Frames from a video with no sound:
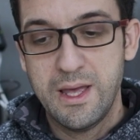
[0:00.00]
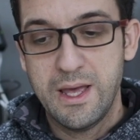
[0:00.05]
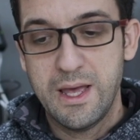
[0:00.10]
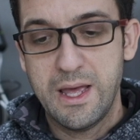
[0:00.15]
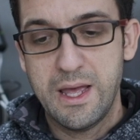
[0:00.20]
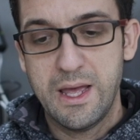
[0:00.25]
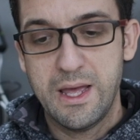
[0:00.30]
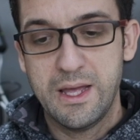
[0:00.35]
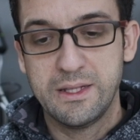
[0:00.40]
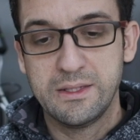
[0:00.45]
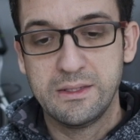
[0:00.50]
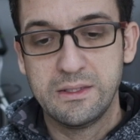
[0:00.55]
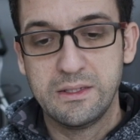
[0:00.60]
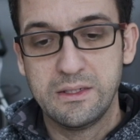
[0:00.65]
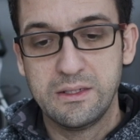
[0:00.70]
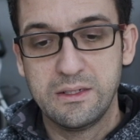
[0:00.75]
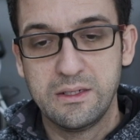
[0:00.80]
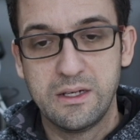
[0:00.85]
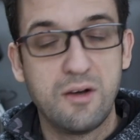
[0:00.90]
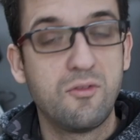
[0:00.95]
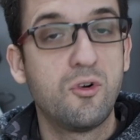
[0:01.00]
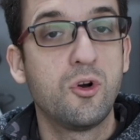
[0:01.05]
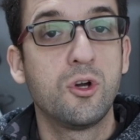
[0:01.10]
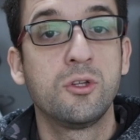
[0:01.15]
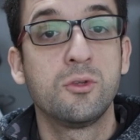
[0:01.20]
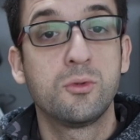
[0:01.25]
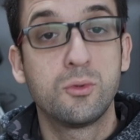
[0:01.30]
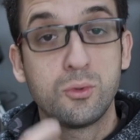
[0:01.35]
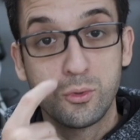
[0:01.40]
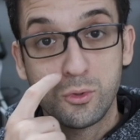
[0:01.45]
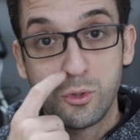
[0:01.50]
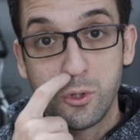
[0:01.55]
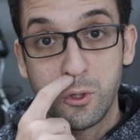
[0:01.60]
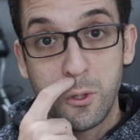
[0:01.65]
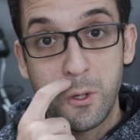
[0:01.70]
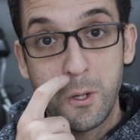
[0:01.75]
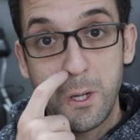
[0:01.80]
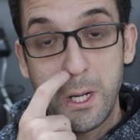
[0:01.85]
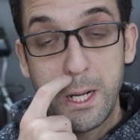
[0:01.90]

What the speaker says: and avoid to go